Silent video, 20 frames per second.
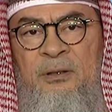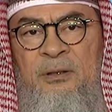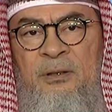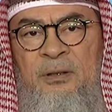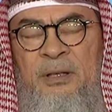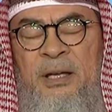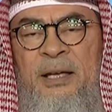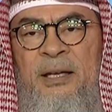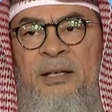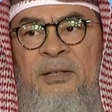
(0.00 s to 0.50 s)

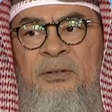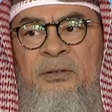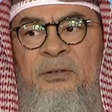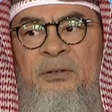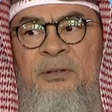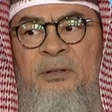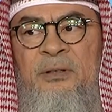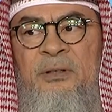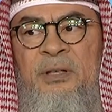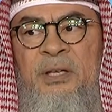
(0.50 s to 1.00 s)
and
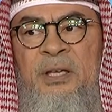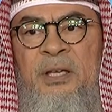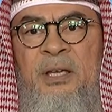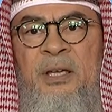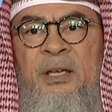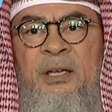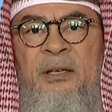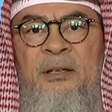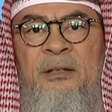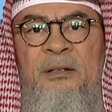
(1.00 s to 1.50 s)

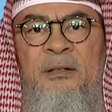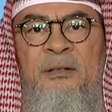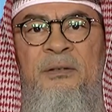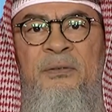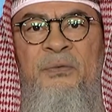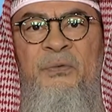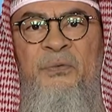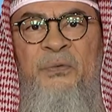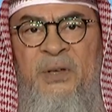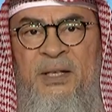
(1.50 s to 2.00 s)
he
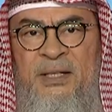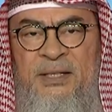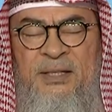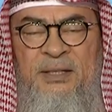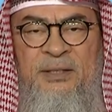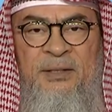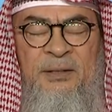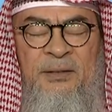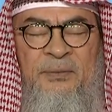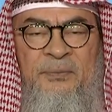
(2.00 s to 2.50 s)

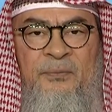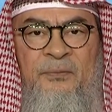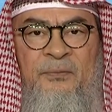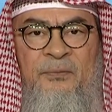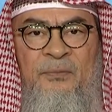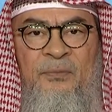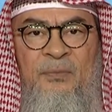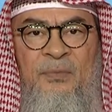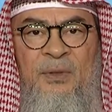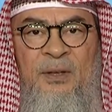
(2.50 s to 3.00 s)
fixed
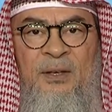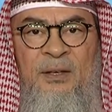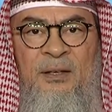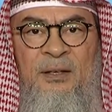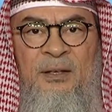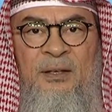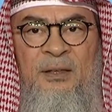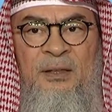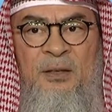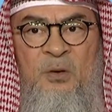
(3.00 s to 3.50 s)

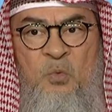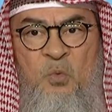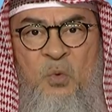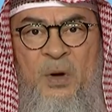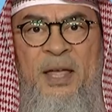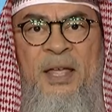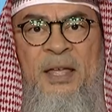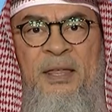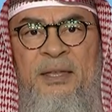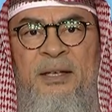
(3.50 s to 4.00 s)
the
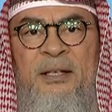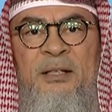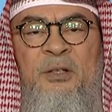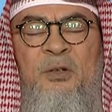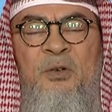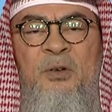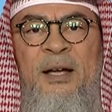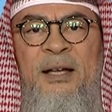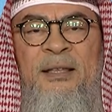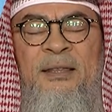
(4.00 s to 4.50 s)
way they
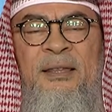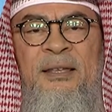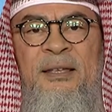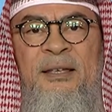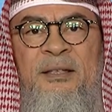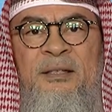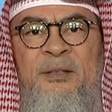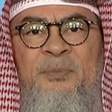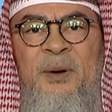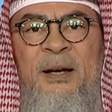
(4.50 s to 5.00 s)
look at
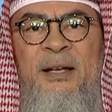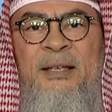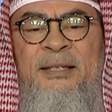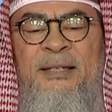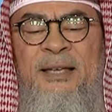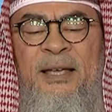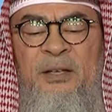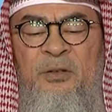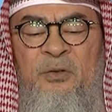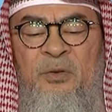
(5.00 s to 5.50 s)
things by
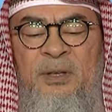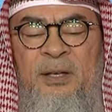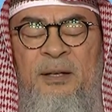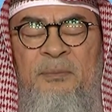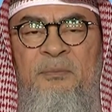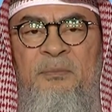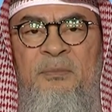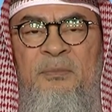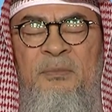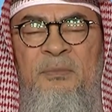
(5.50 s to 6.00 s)
saying to
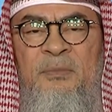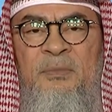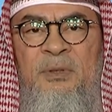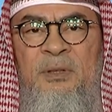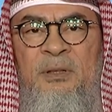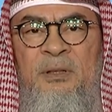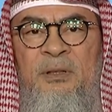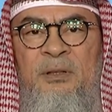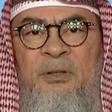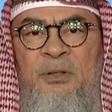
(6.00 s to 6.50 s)
them,
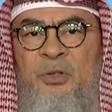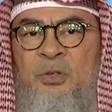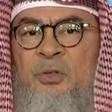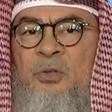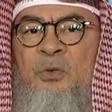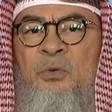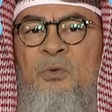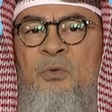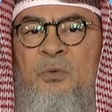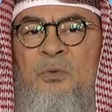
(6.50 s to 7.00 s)
do
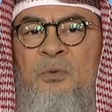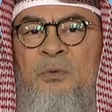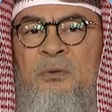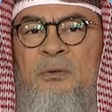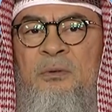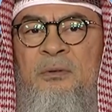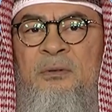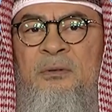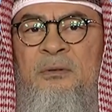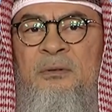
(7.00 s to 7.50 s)
you
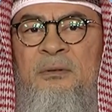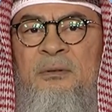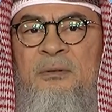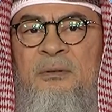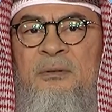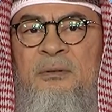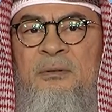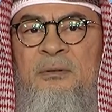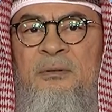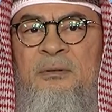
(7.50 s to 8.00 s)

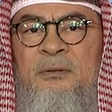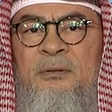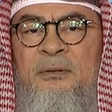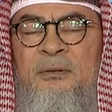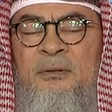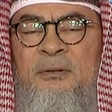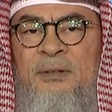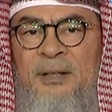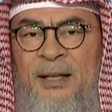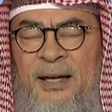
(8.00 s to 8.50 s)

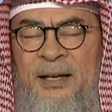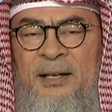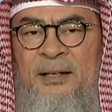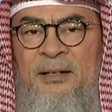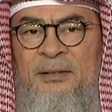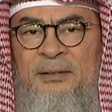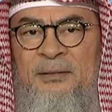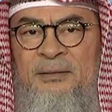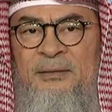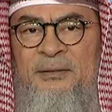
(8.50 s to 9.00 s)

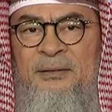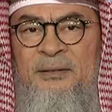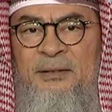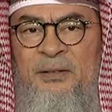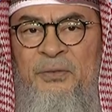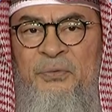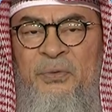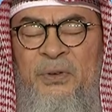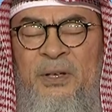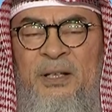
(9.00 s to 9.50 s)
like the
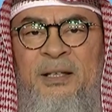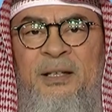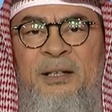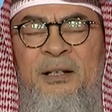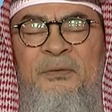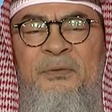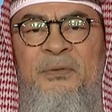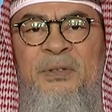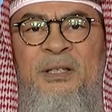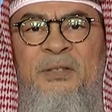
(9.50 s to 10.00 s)
feeling
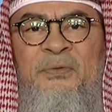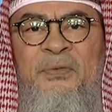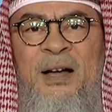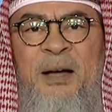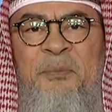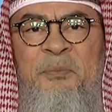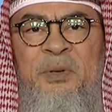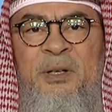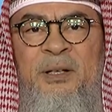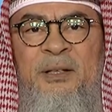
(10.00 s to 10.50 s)
of this
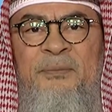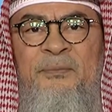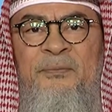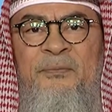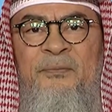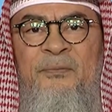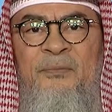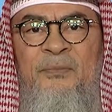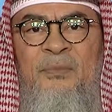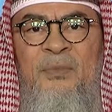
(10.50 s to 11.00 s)
fabric?
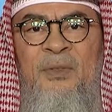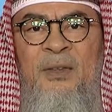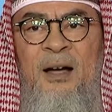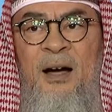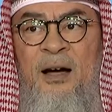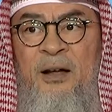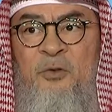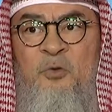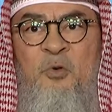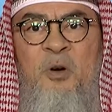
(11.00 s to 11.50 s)

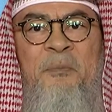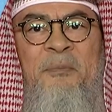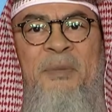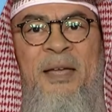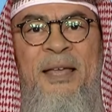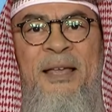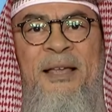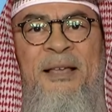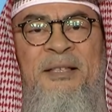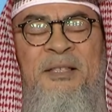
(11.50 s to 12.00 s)
Are you
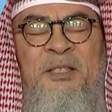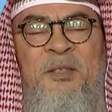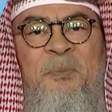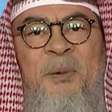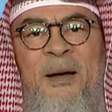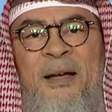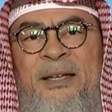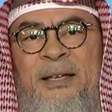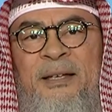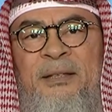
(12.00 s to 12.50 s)
amazed
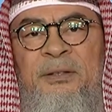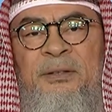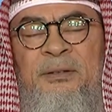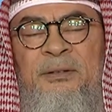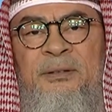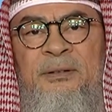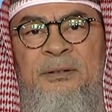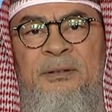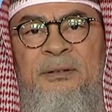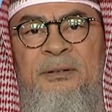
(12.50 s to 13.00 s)
by it?
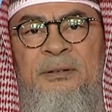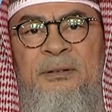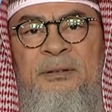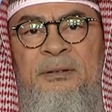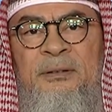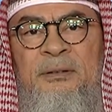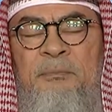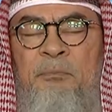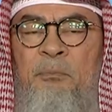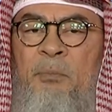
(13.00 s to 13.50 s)

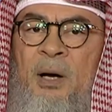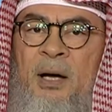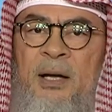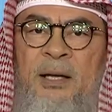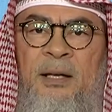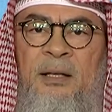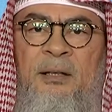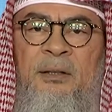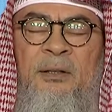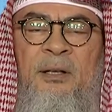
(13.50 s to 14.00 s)
By
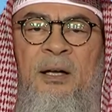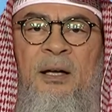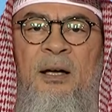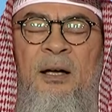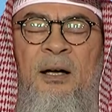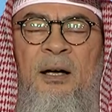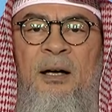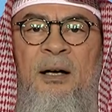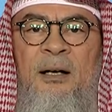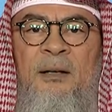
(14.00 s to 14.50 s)

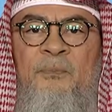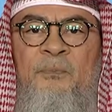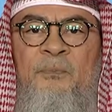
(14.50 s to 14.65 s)
Allah,